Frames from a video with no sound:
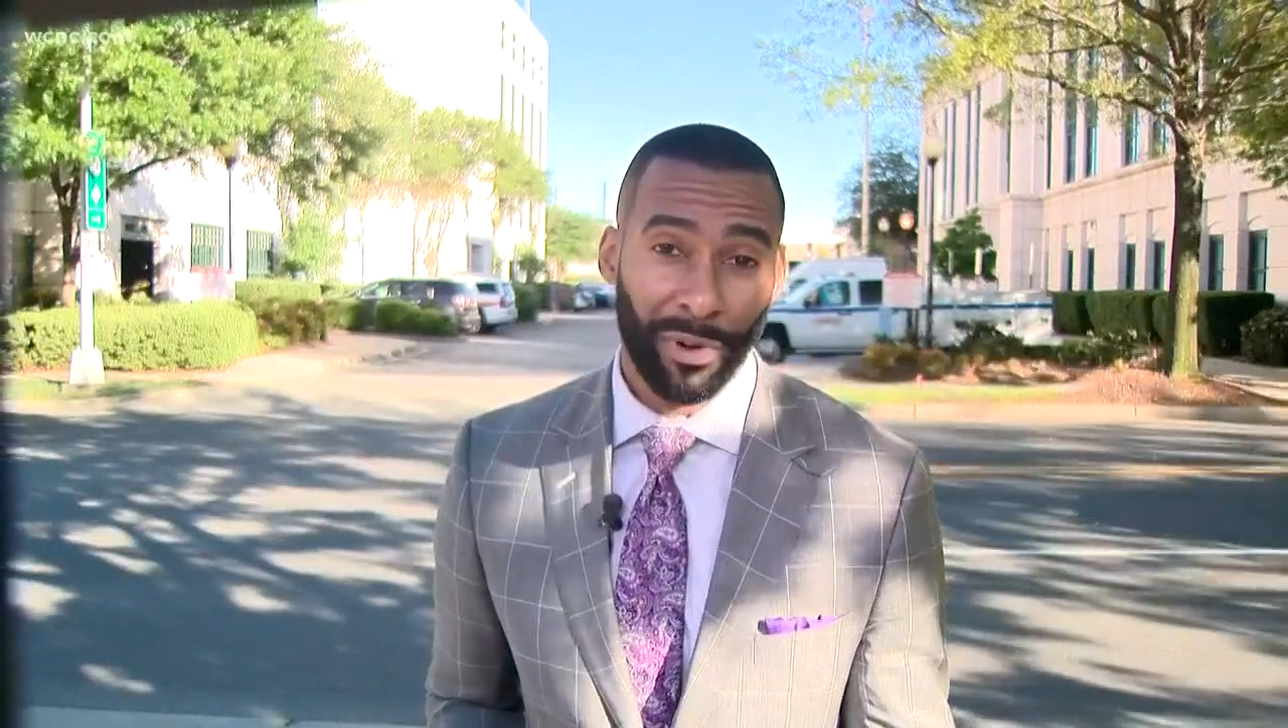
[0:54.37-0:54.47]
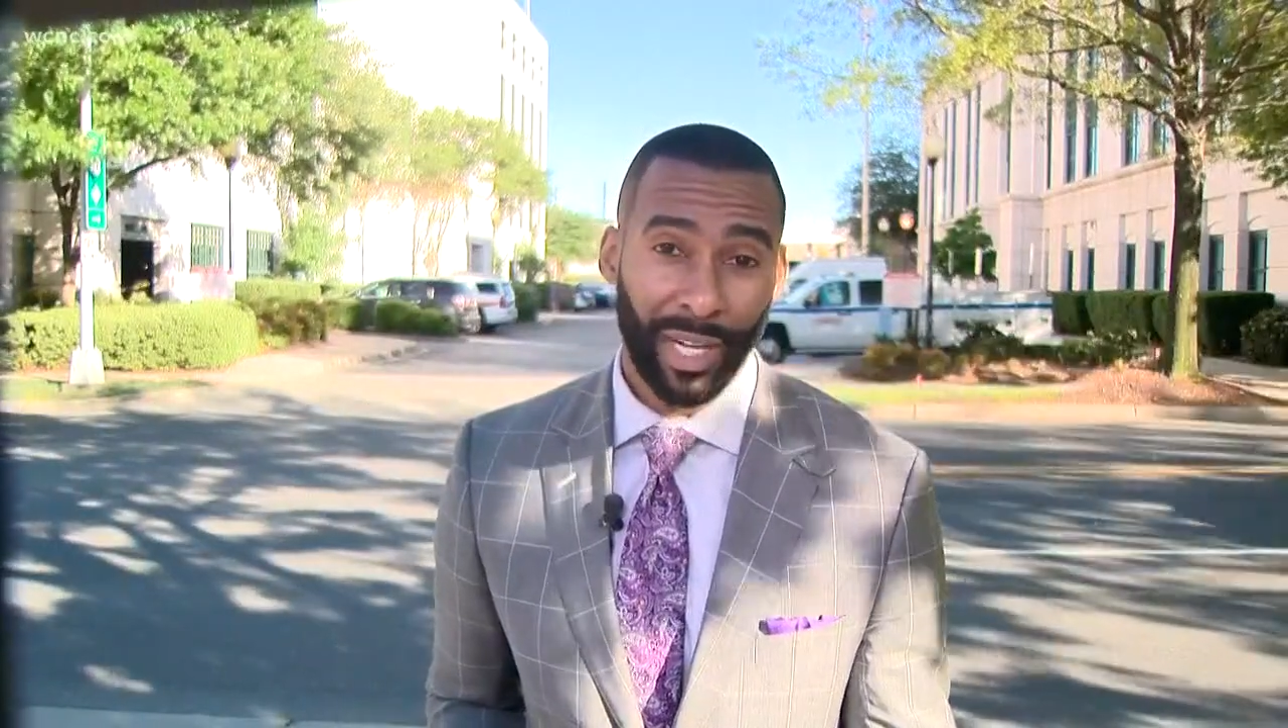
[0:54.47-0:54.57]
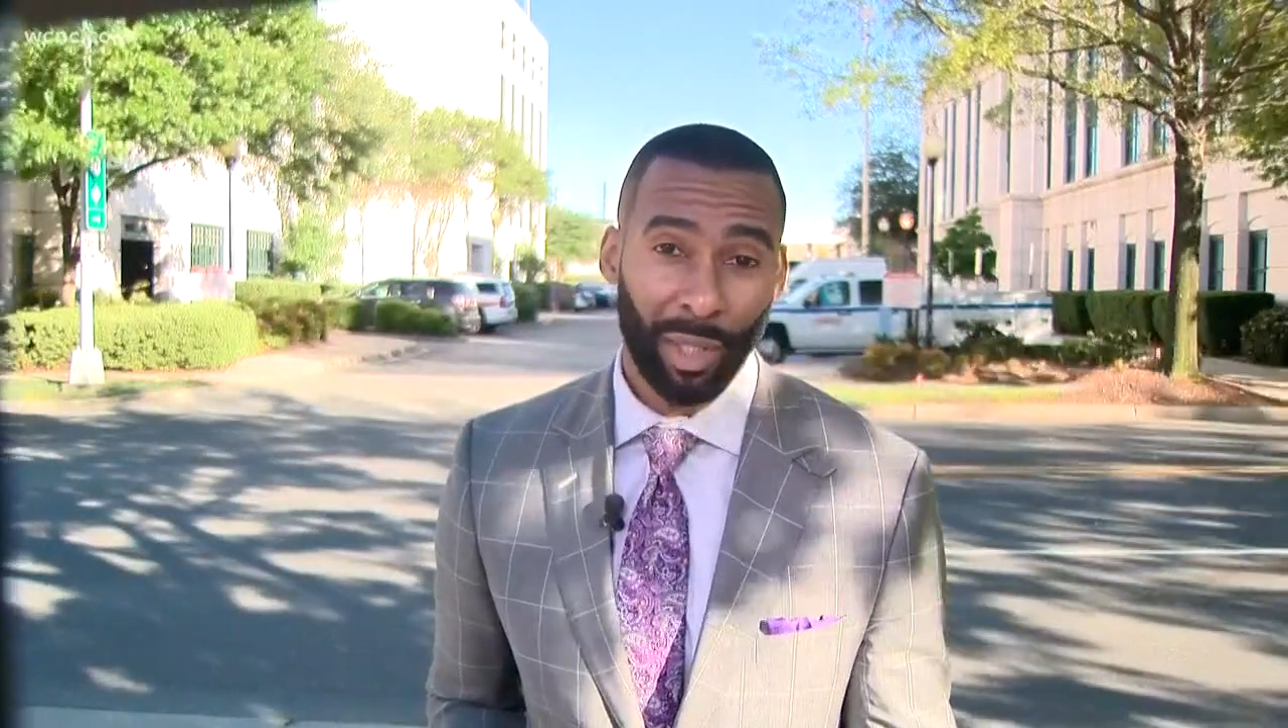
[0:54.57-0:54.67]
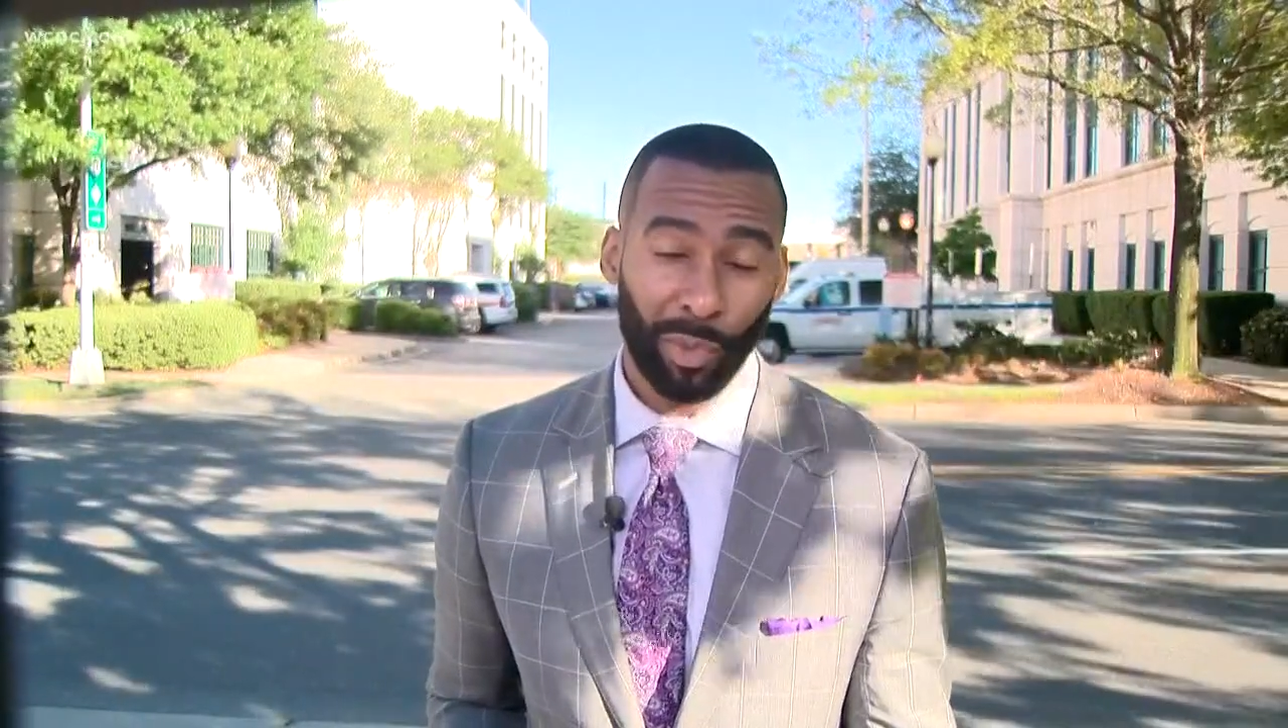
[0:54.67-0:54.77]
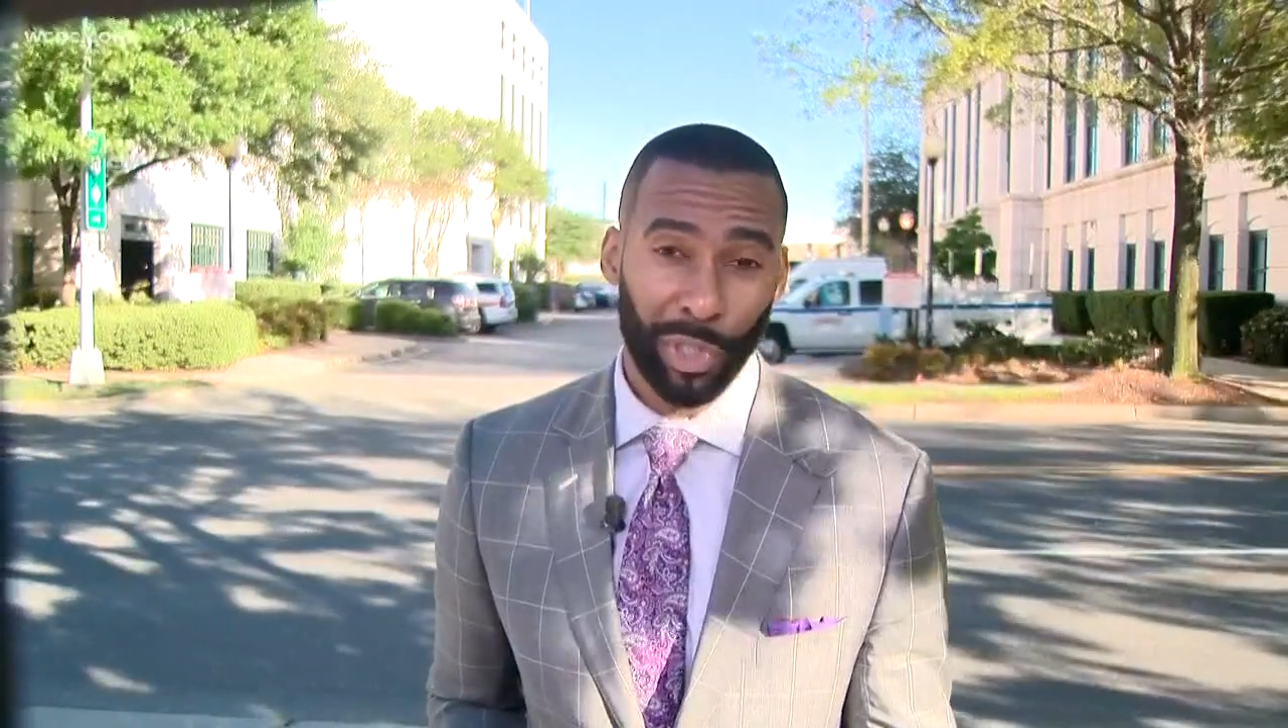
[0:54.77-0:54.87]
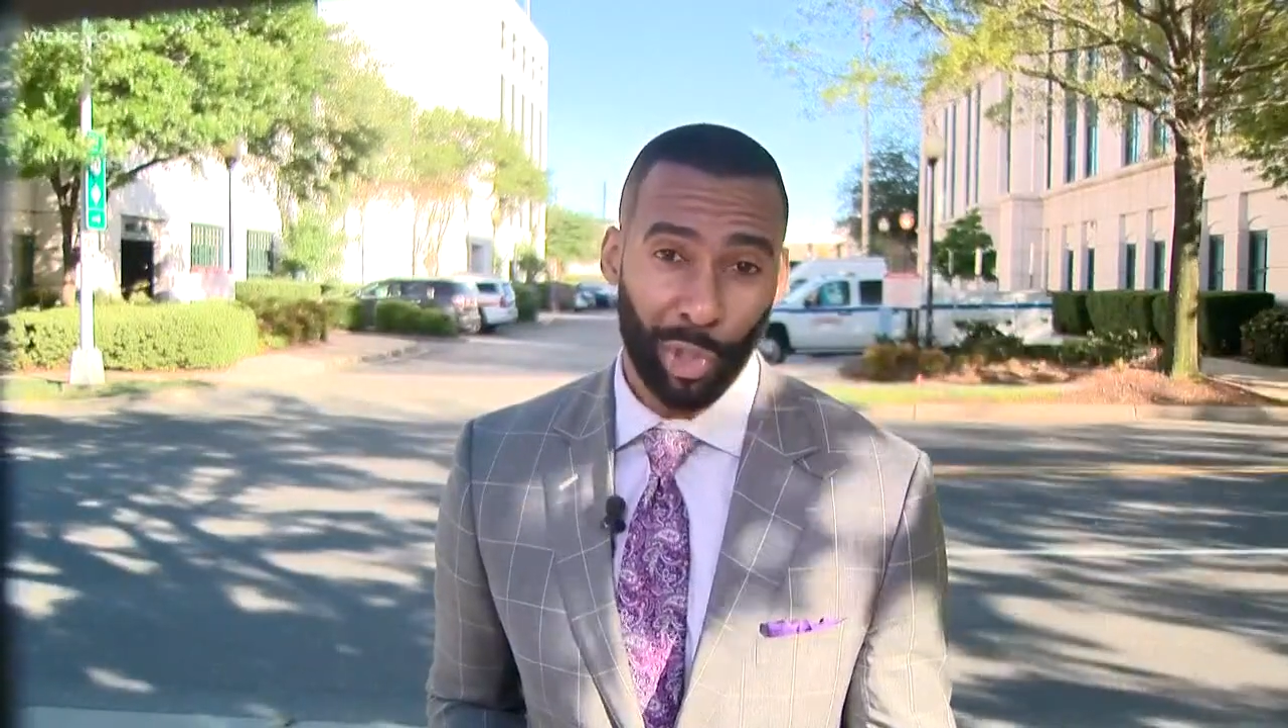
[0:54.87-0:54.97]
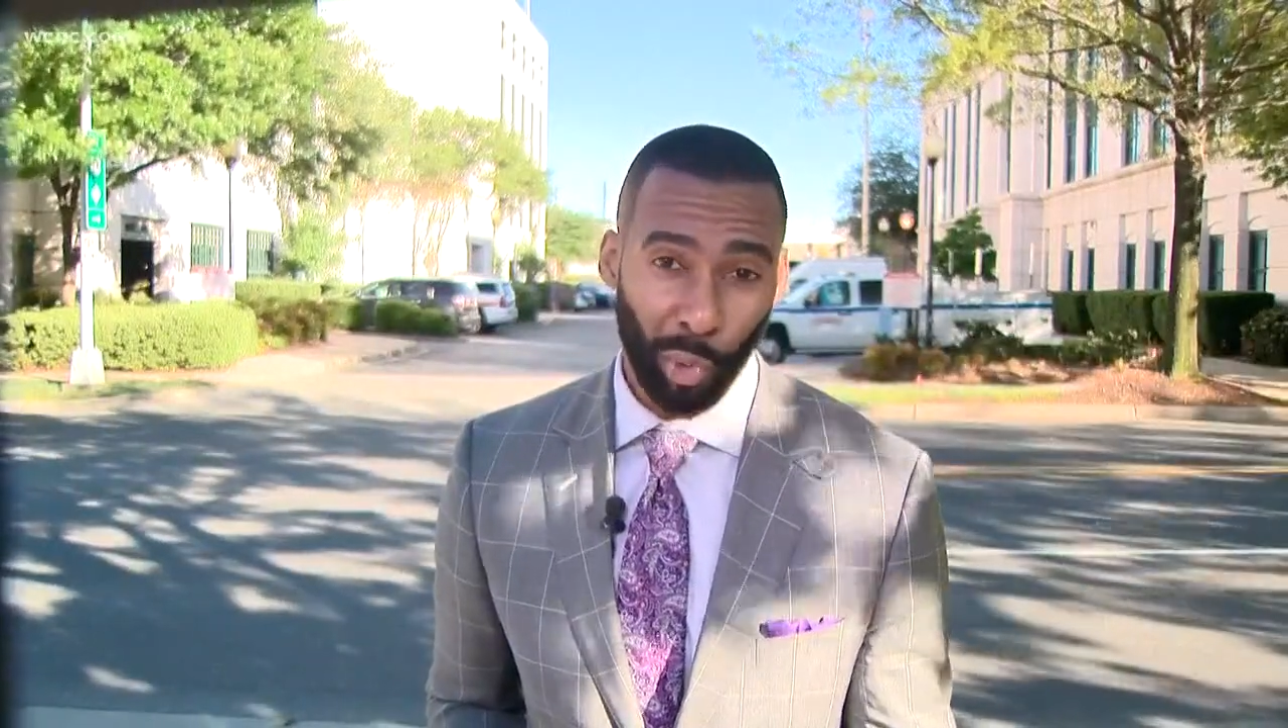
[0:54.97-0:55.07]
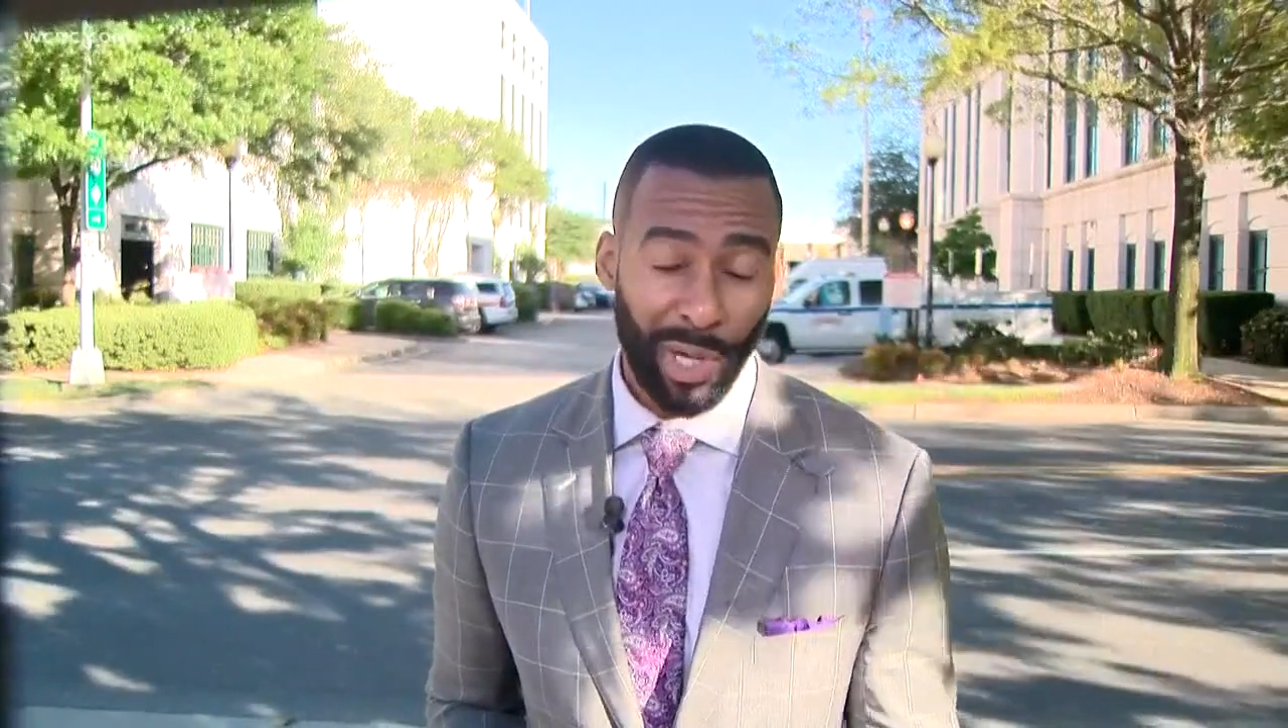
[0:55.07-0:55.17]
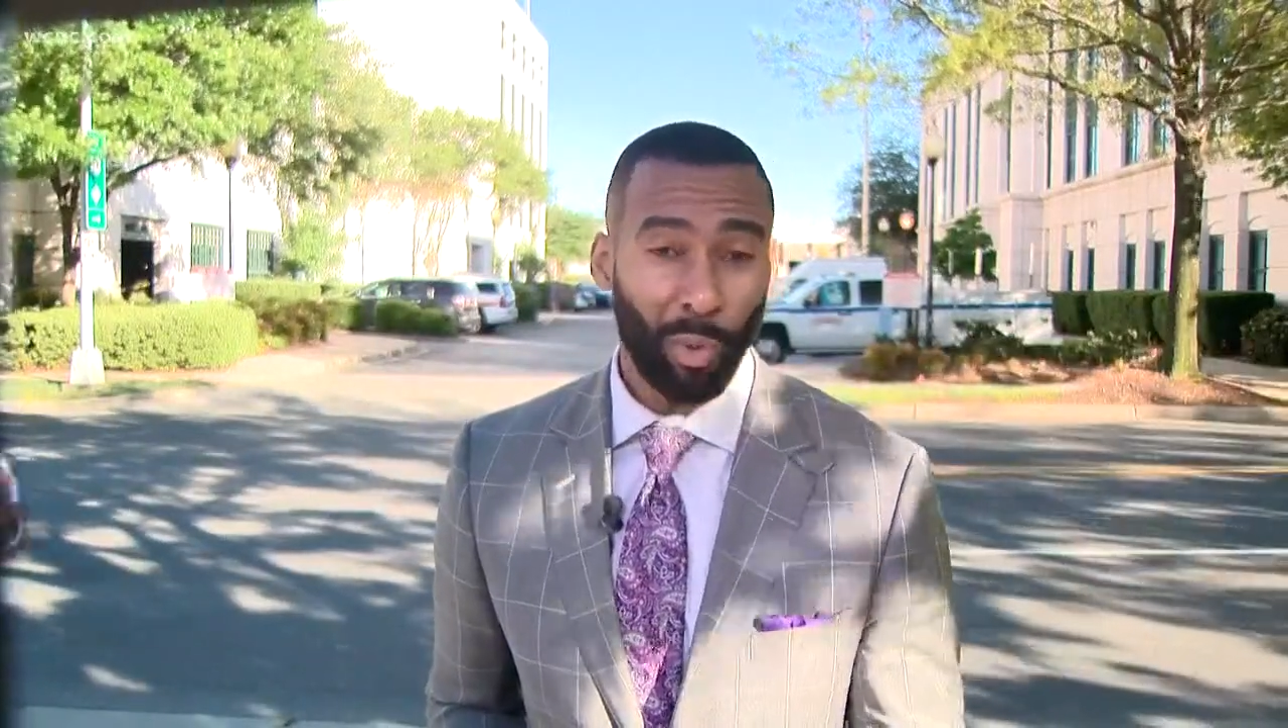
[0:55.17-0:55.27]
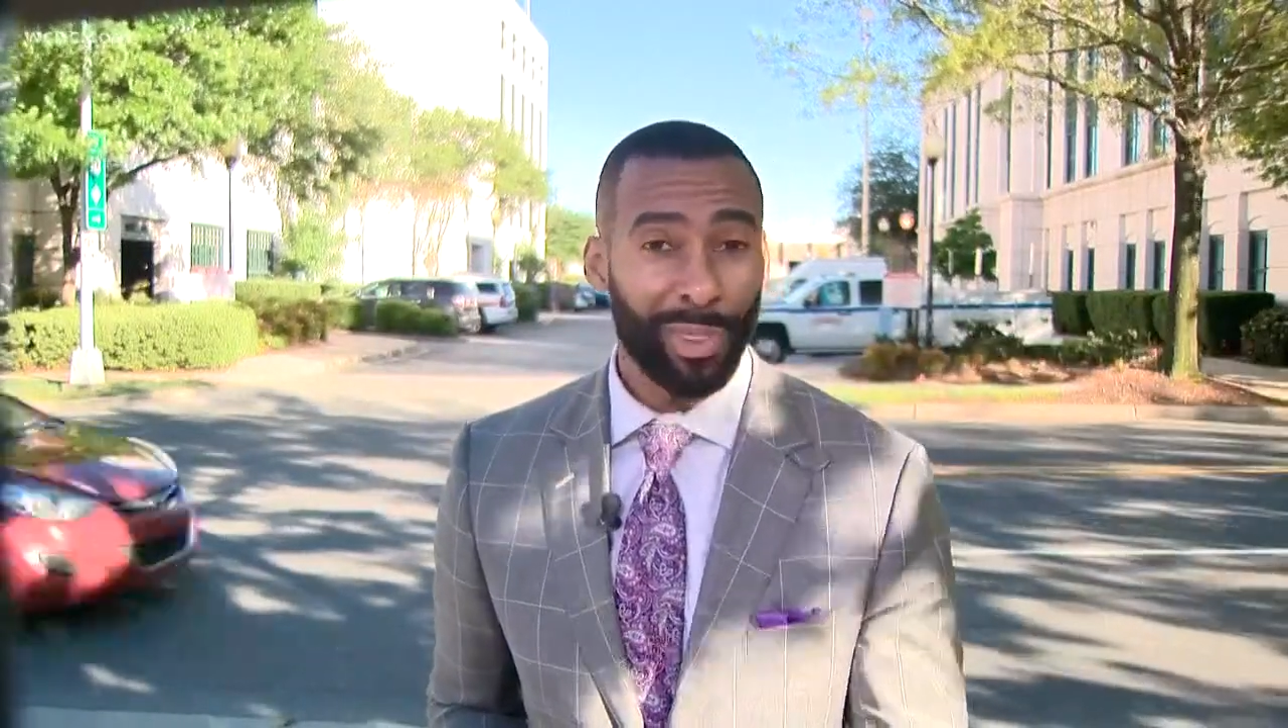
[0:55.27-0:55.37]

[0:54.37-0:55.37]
Franklin was doing